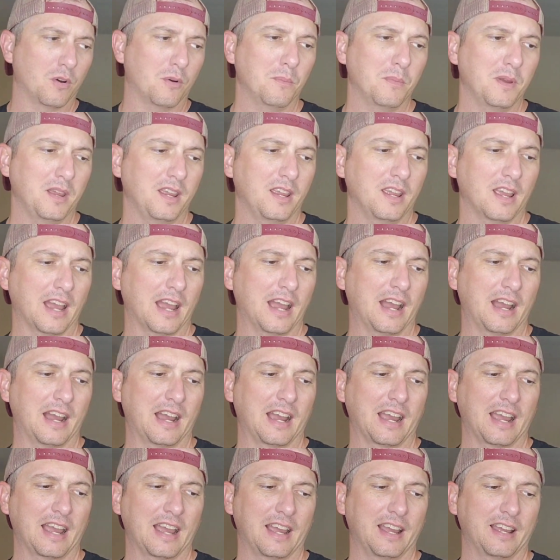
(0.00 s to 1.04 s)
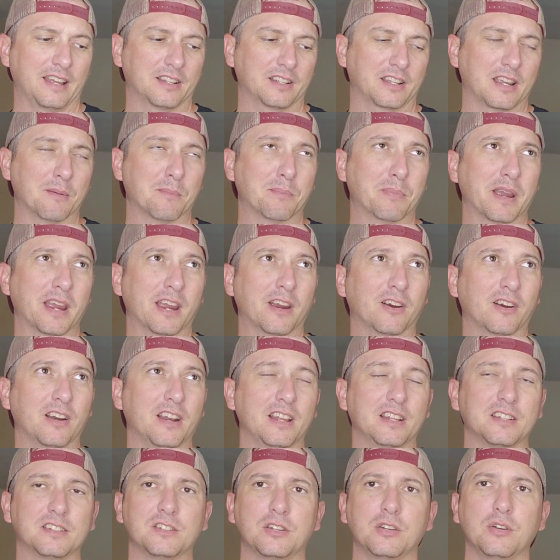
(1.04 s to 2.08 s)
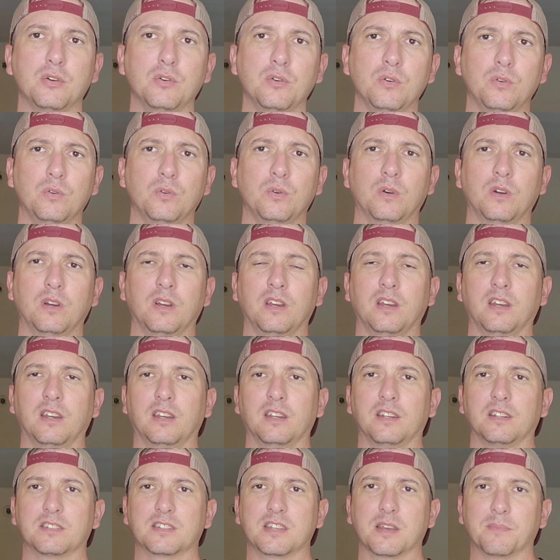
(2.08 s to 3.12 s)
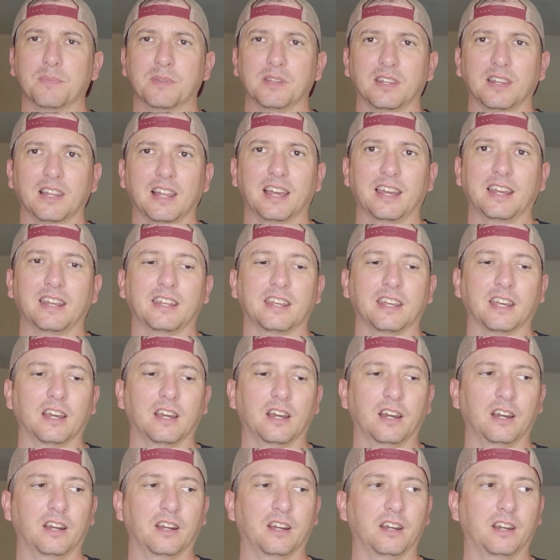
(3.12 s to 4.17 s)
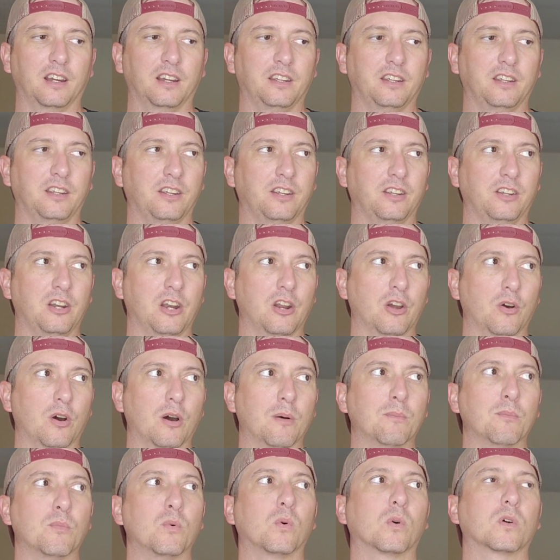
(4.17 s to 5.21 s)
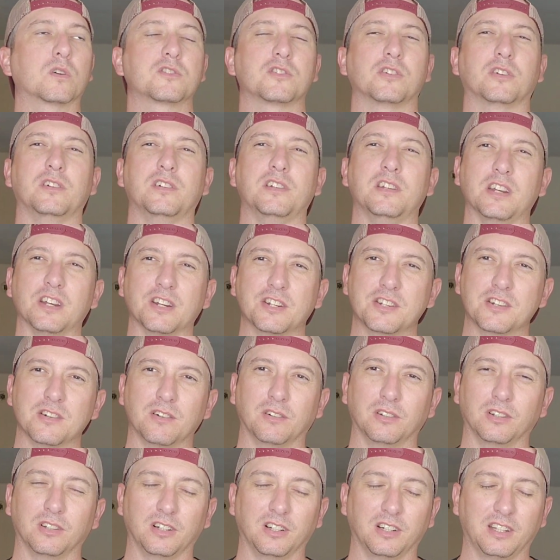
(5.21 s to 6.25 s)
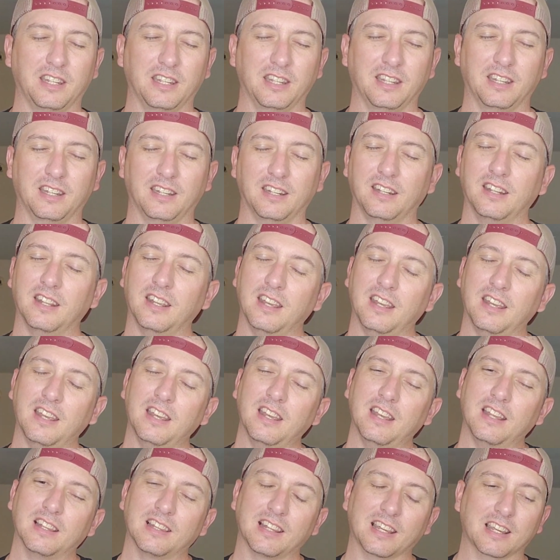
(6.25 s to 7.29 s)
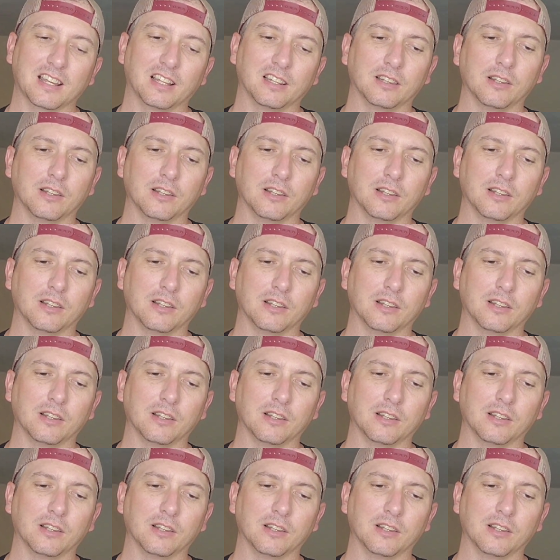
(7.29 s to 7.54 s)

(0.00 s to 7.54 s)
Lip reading: on me. Comparing it to something like, a more traditional looking, like a